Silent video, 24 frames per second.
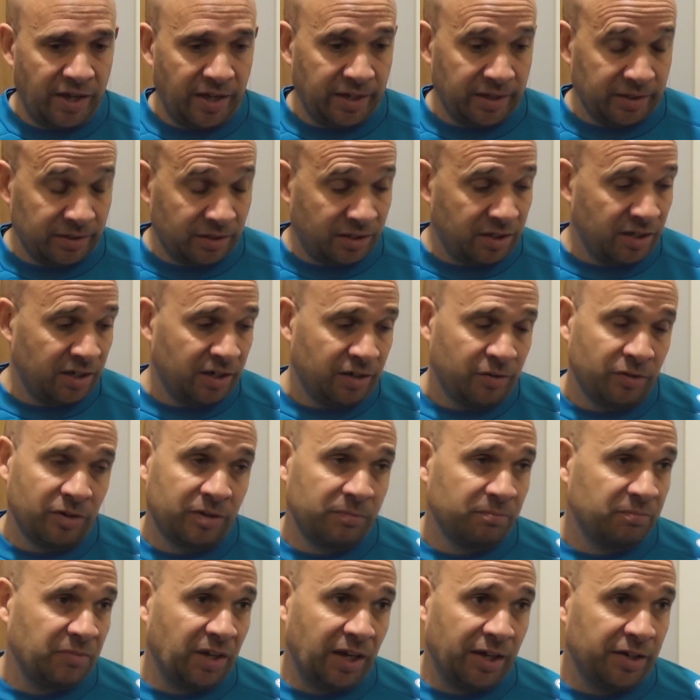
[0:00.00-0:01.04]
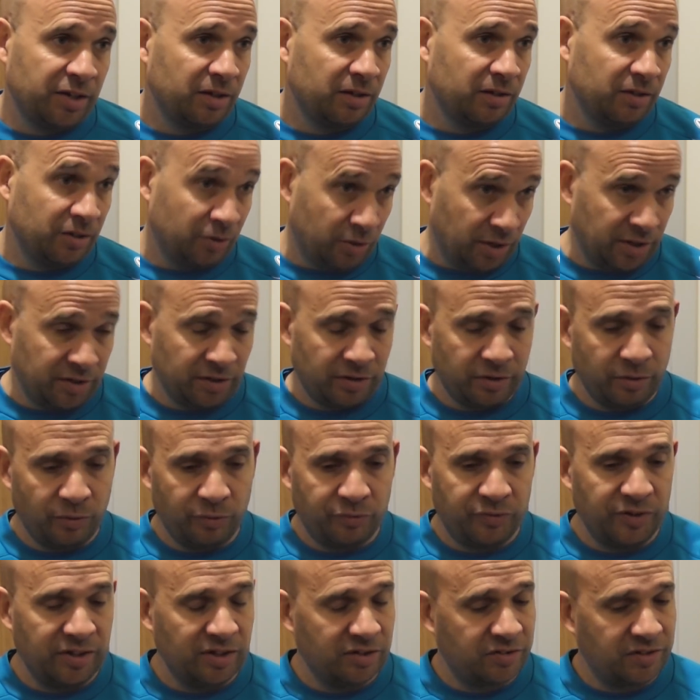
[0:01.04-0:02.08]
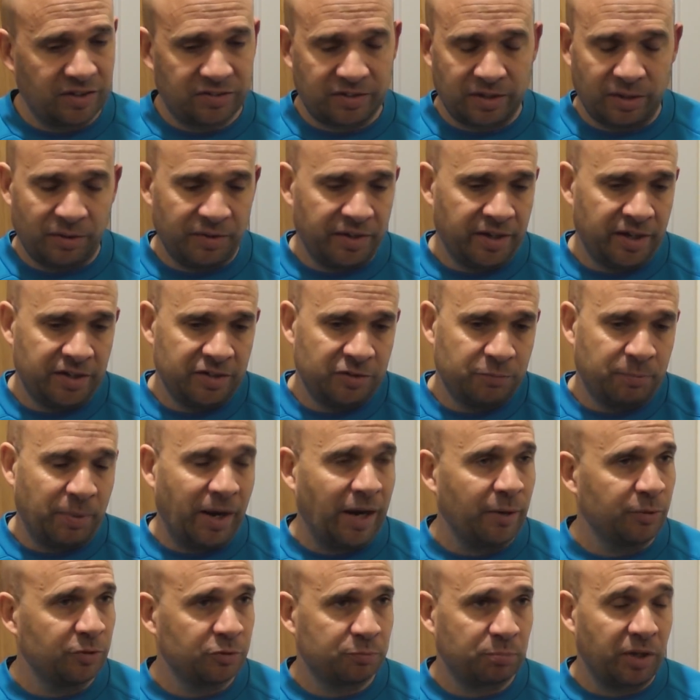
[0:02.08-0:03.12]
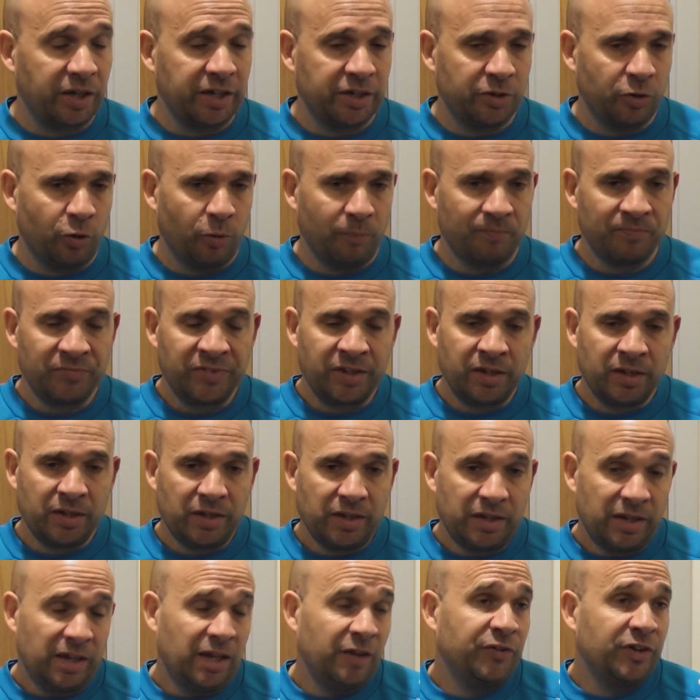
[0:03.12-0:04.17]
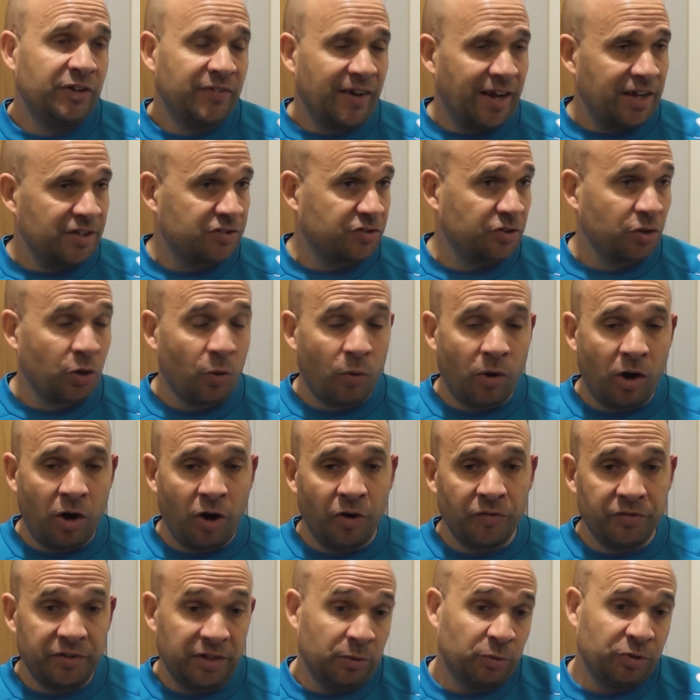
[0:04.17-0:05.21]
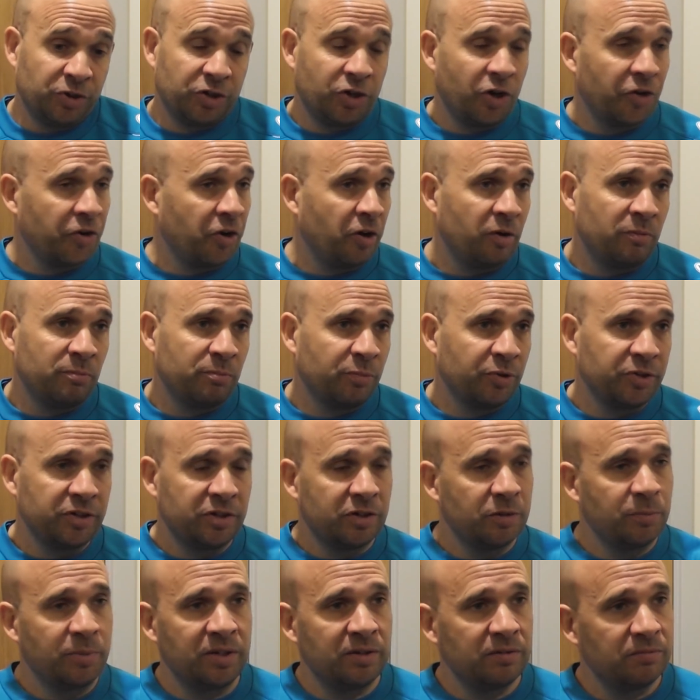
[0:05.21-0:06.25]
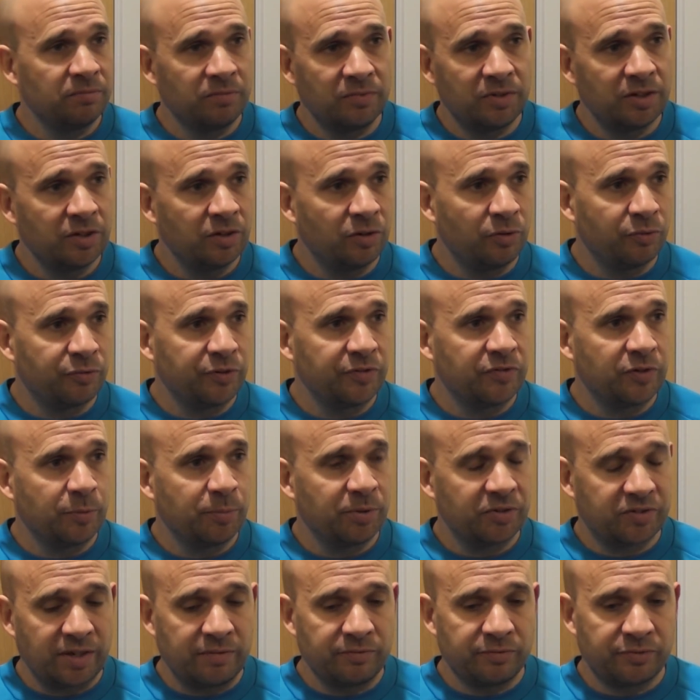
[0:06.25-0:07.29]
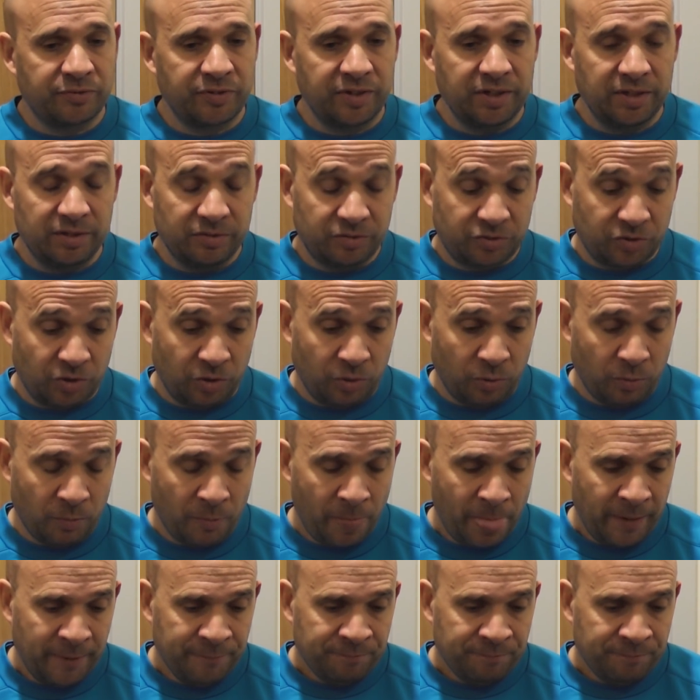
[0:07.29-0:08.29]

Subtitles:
and Kieran had a little fitness test out there and his back was playing up. If he'd have had to go on, he would have gone on, but he'd have been, 50% fit. So